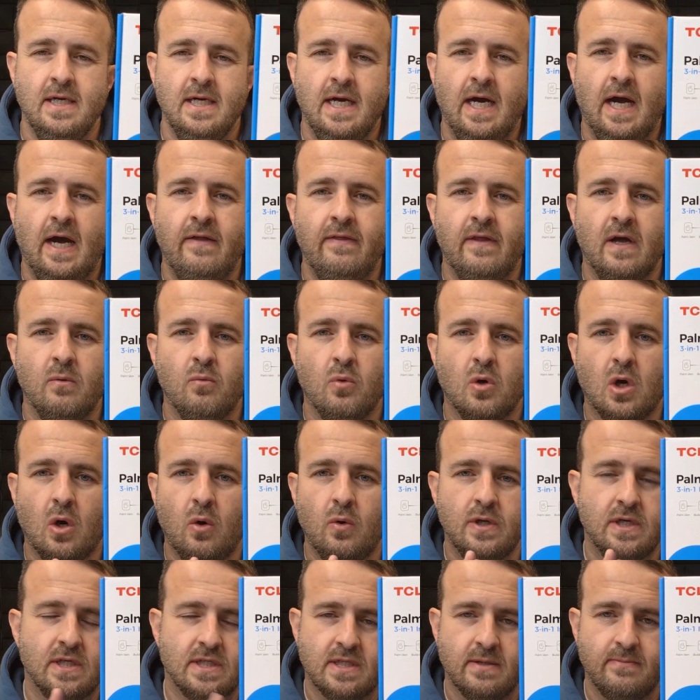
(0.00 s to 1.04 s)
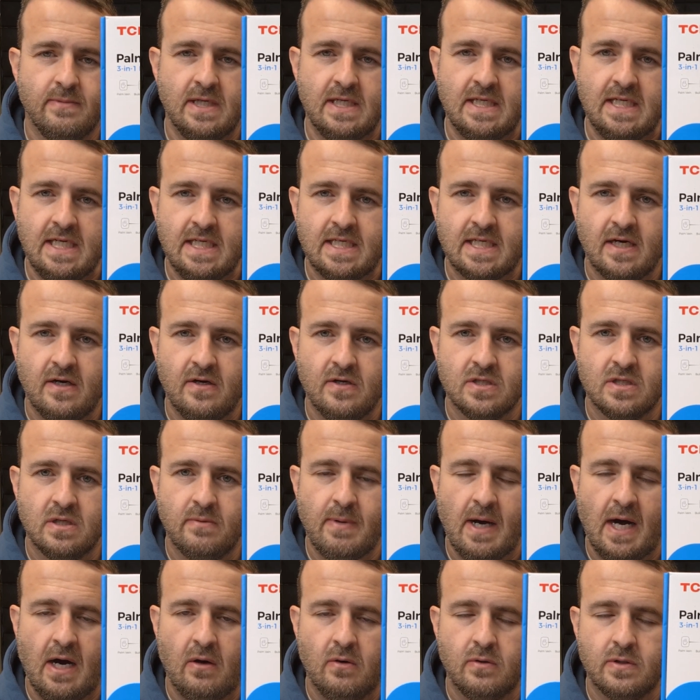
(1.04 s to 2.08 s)
And then we'll go into some of the details
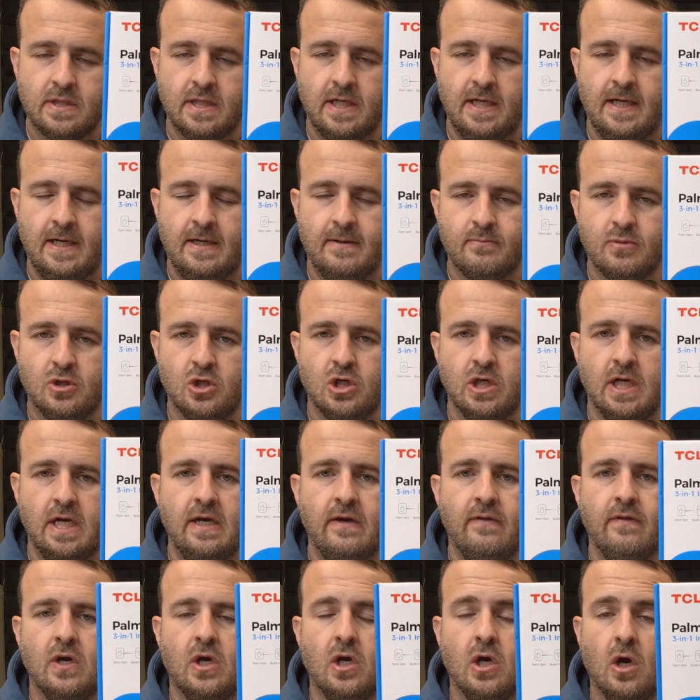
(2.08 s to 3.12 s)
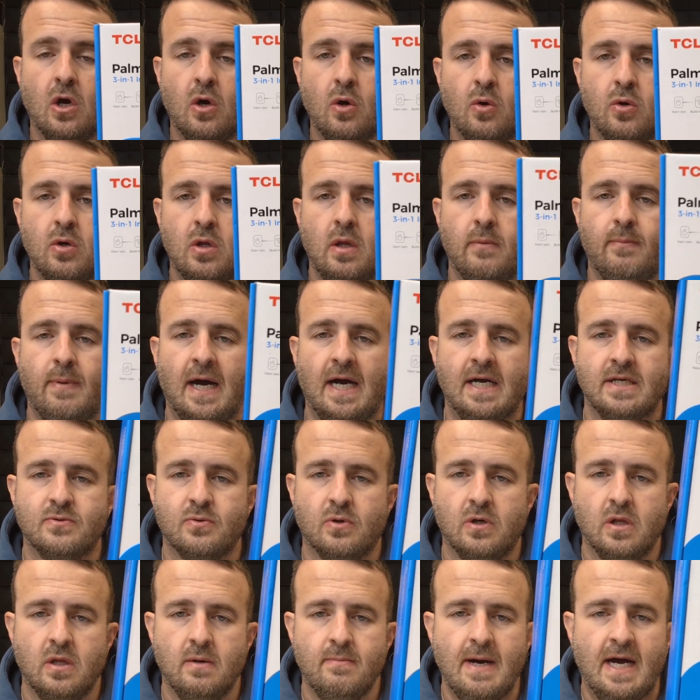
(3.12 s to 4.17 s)
about um, creating the code and the
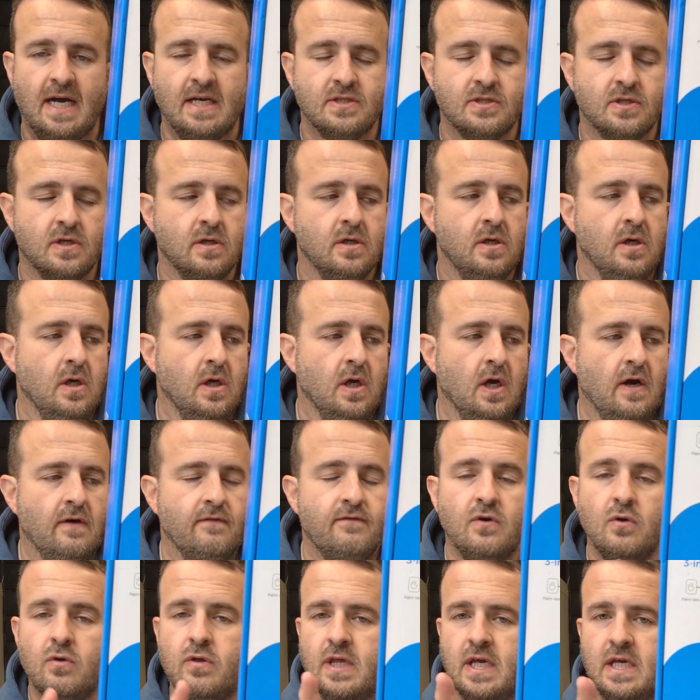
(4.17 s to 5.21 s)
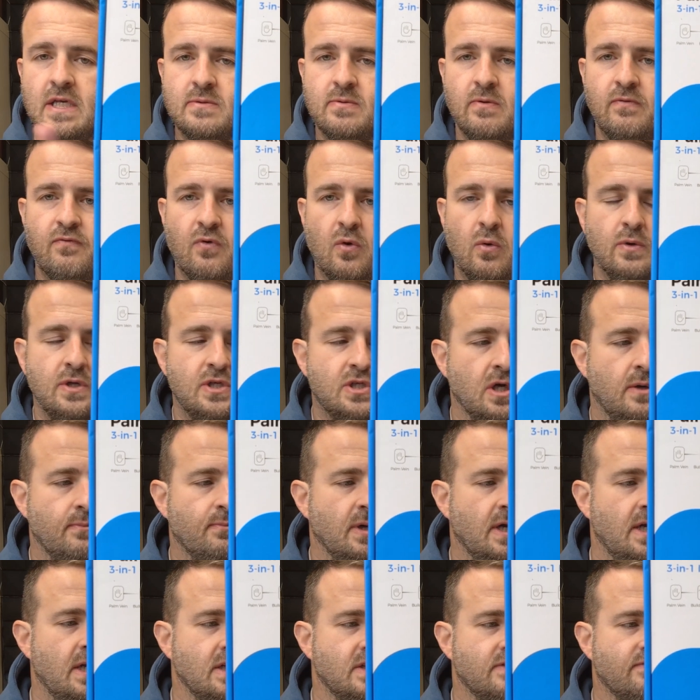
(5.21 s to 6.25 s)
password of the master. A few things before we jump
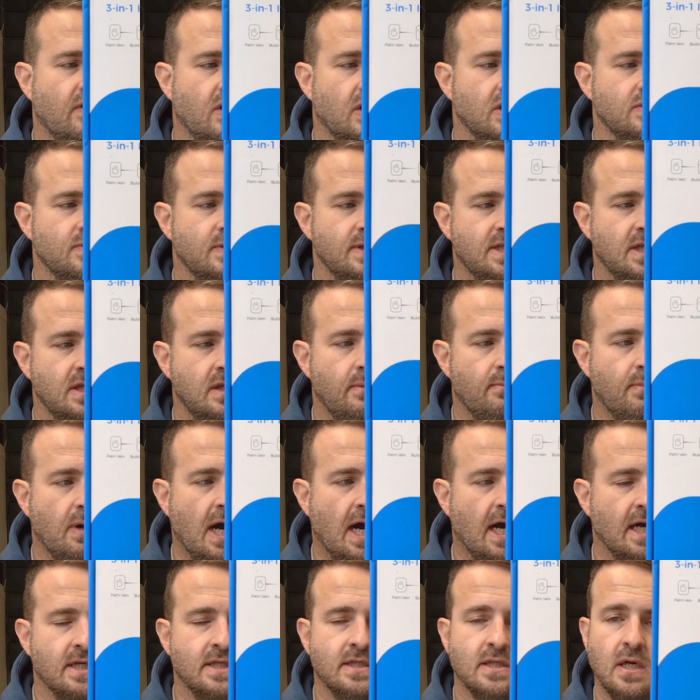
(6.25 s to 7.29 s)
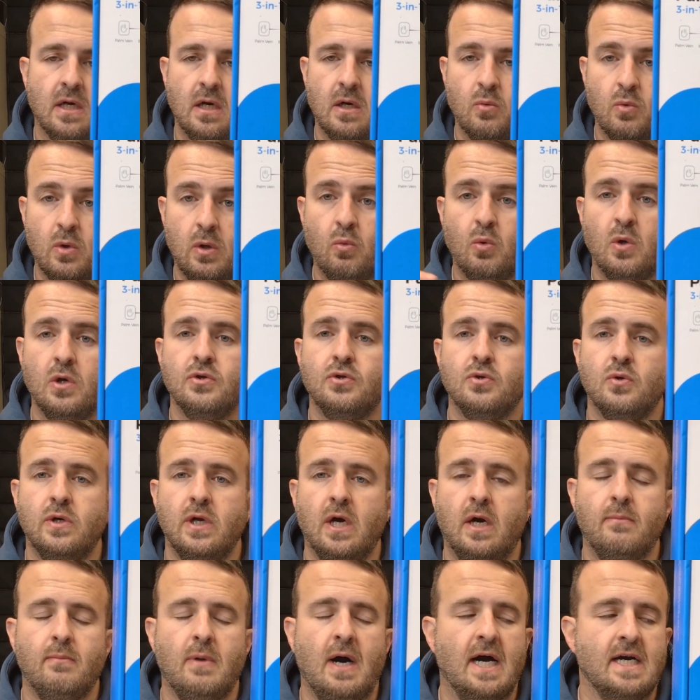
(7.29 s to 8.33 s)
in as far as what's in the box. Uh, we will do an
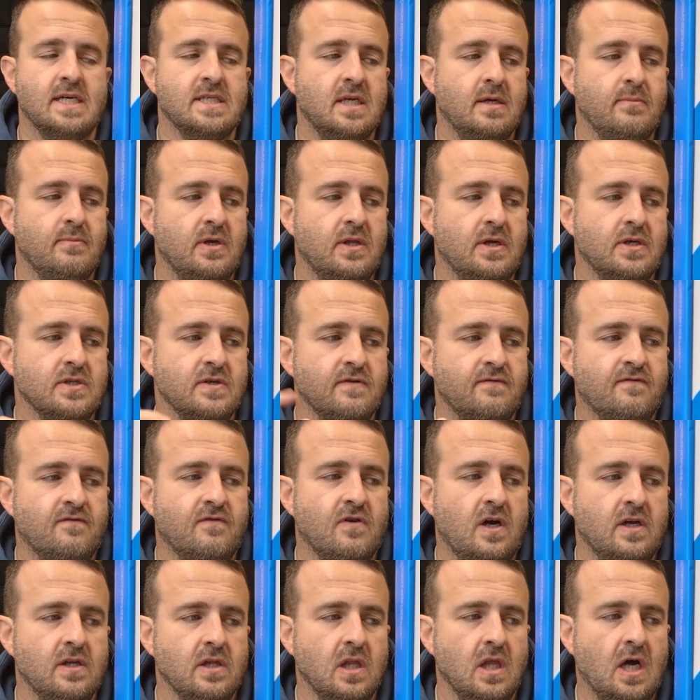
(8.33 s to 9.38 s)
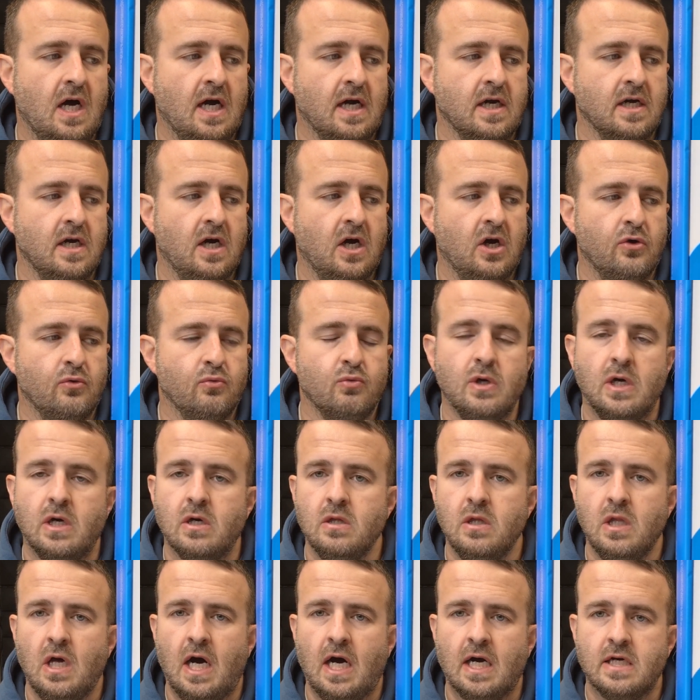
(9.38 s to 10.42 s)
unboxing, but there's a front lock, a rear
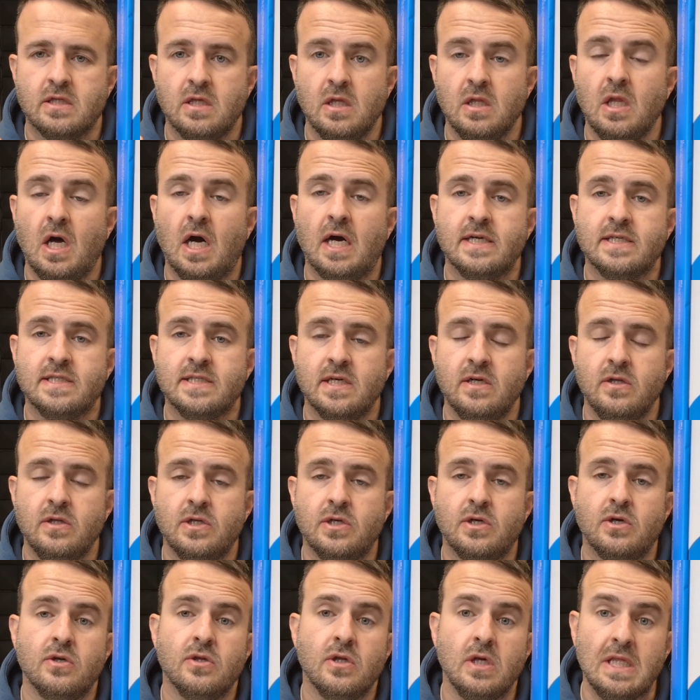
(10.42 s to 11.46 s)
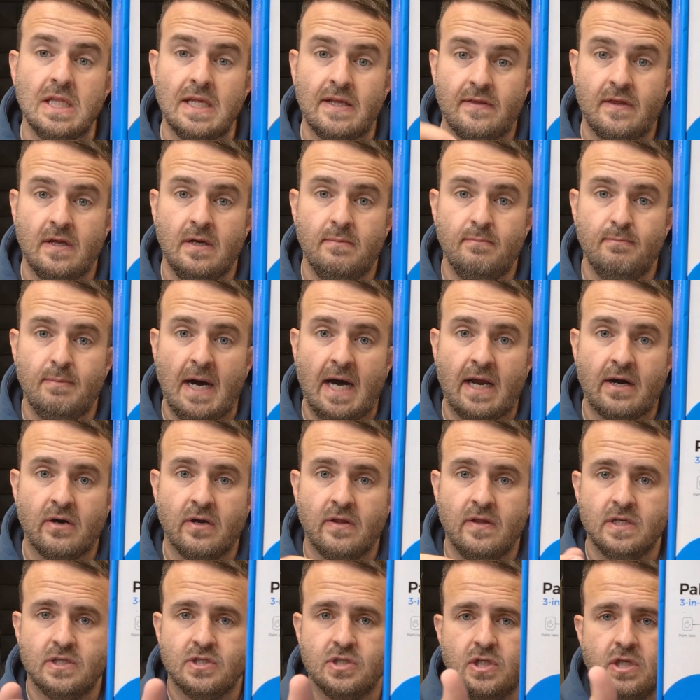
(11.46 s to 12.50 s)
lock, the lock cylinder, the lithium battery
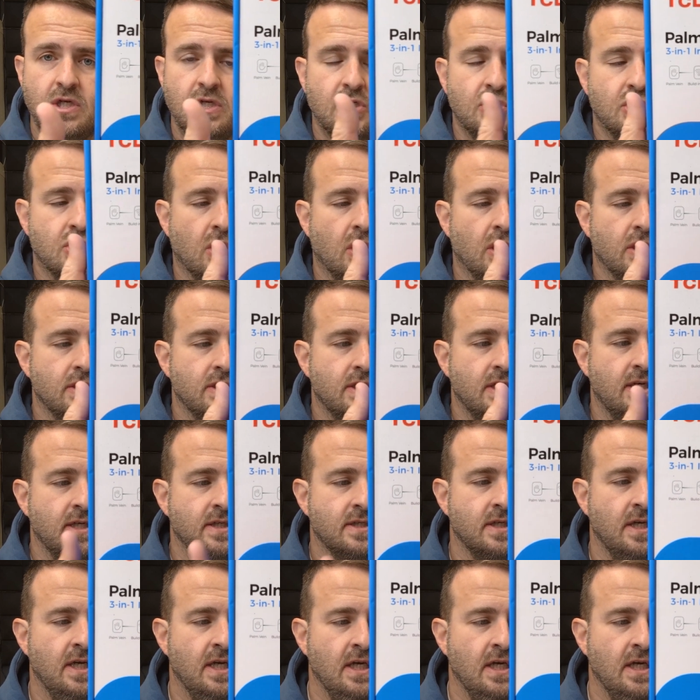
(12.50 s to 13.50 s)
that's going to charge this.